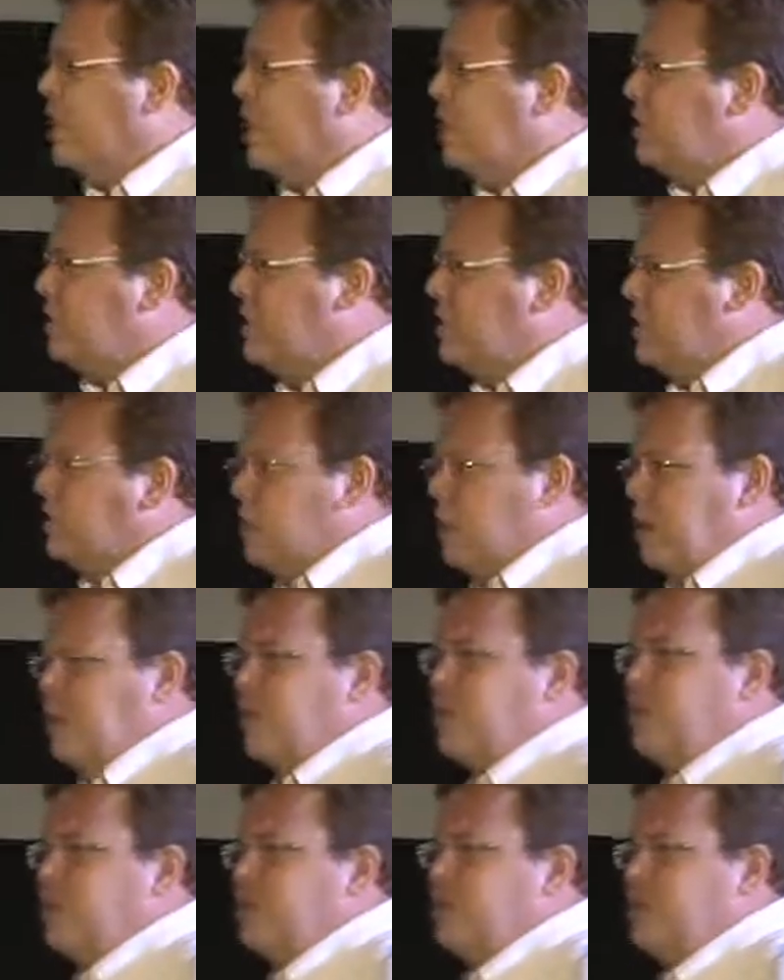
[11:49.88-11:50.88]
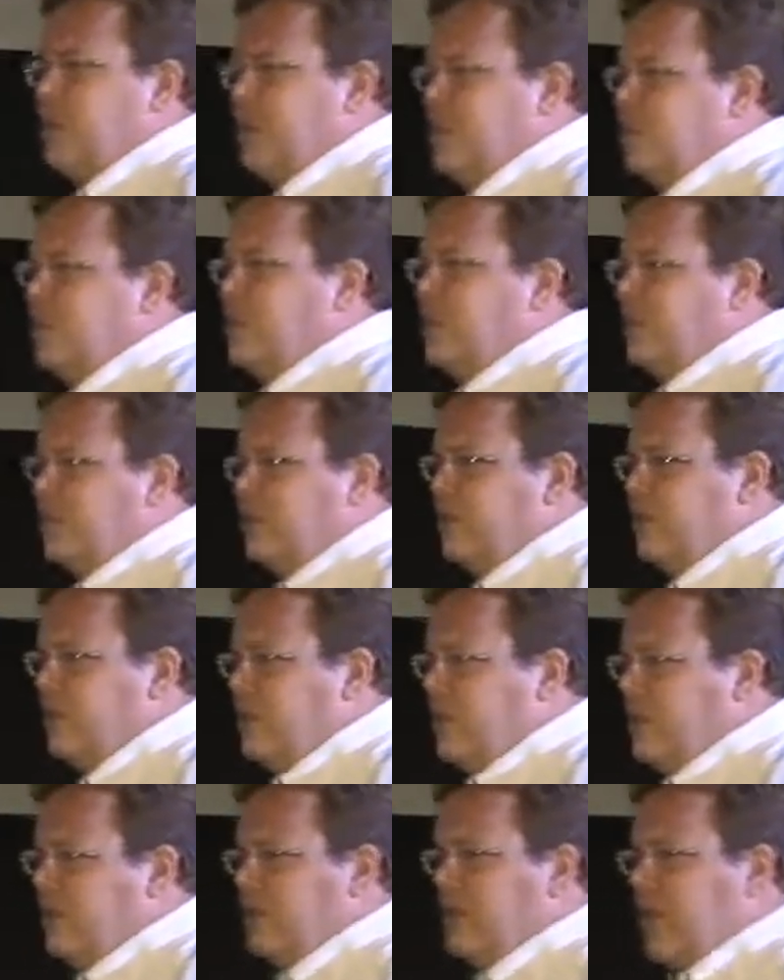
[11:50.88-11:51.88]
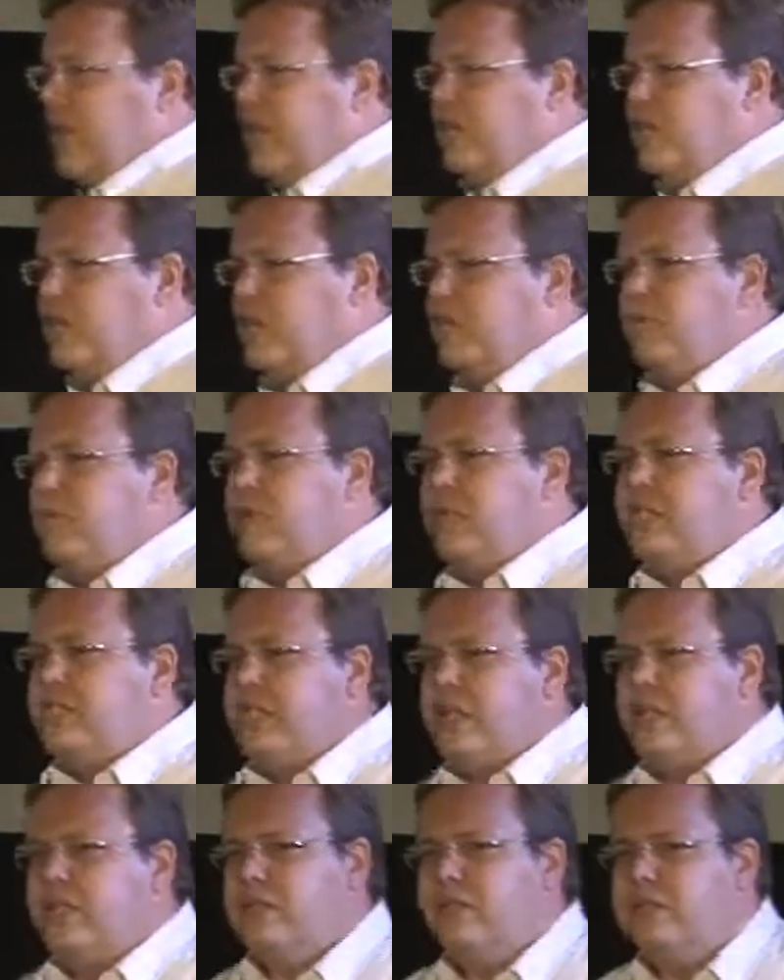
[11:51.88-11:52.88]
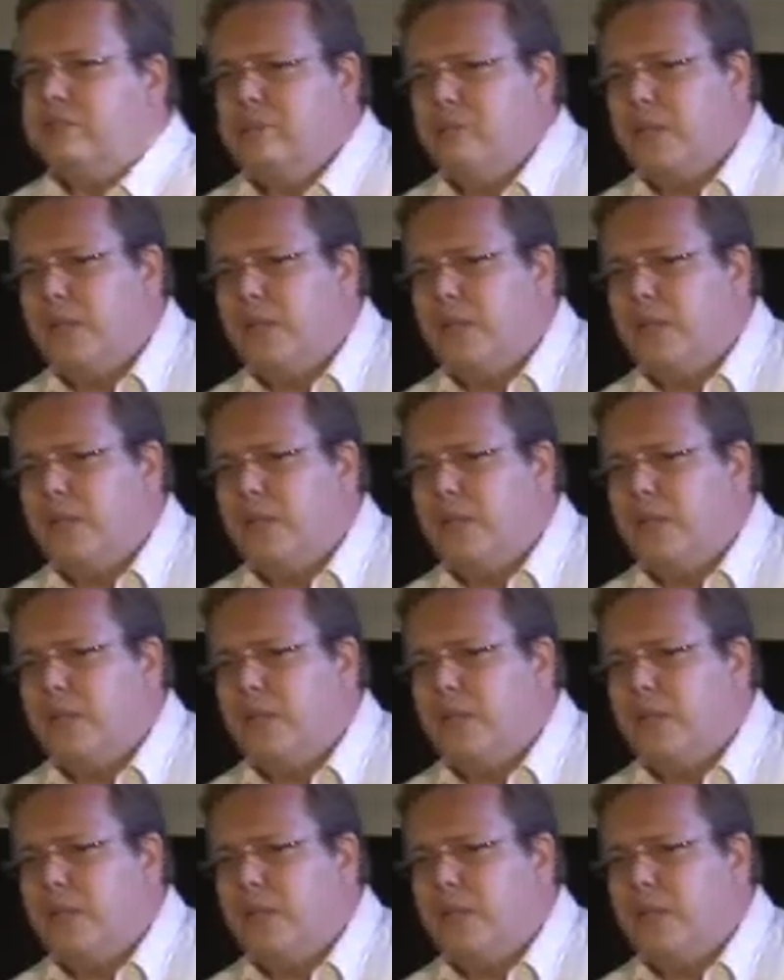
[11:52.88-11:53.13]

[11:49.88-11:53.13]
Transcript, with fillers: He said if publisher does that, they actually pretend.